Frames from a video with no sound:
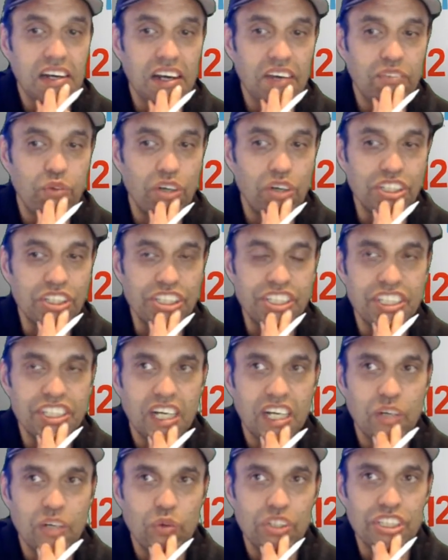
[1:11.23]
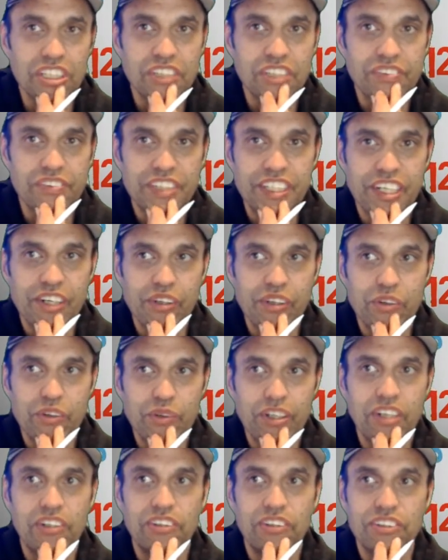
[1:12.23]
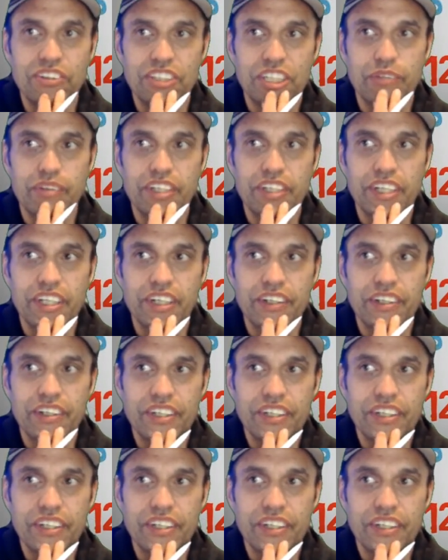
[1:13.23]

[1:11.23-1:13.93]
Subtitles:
watched this video quite a long time ago,